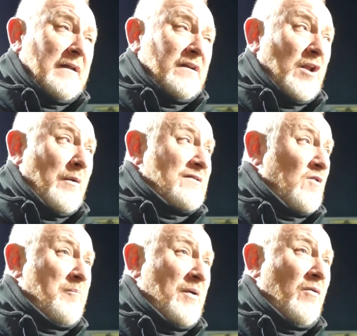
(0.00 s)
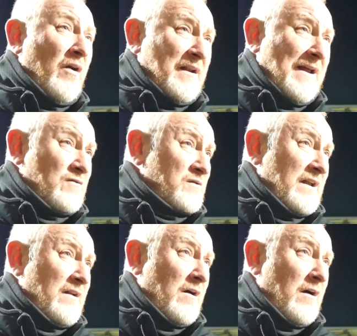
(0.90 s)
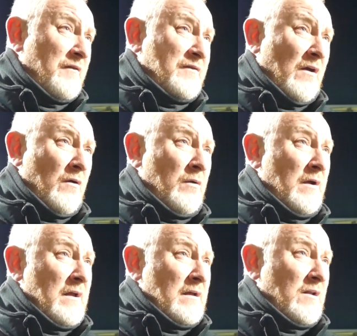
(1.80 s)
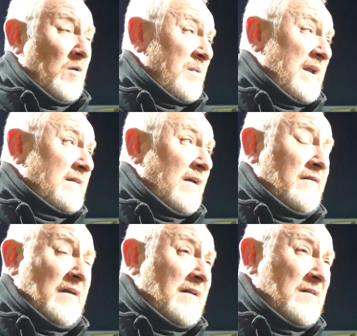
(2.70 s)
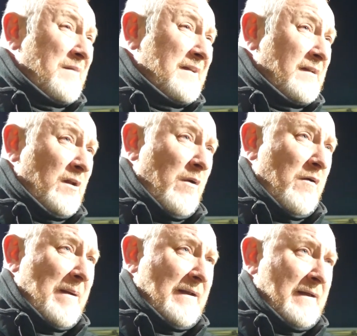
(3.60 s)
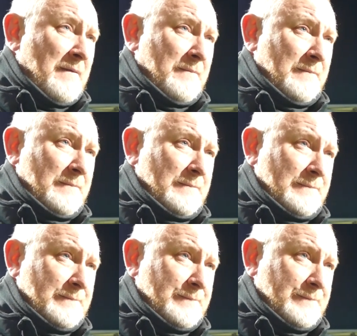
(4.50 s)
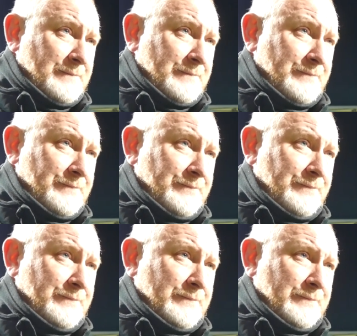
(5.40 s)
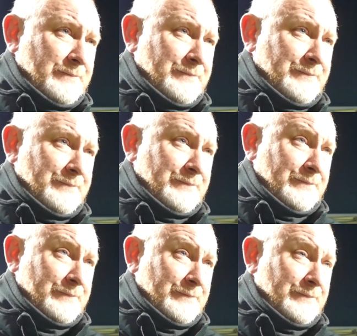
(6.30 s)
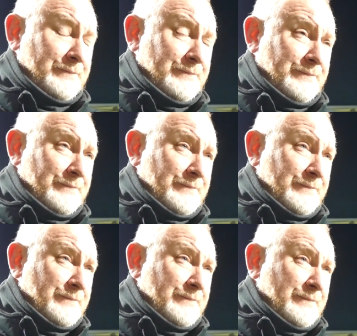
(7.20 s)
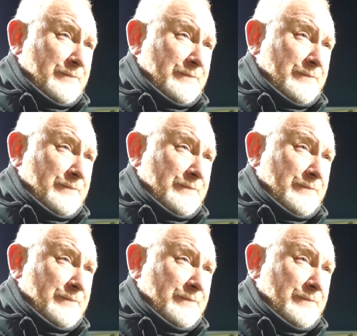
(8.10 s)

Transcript: you know, he's not built like a natural centre half. So you know, but he does he does amazingly well back there. With a bit of a confidence boost on, on getting that point on the board after the,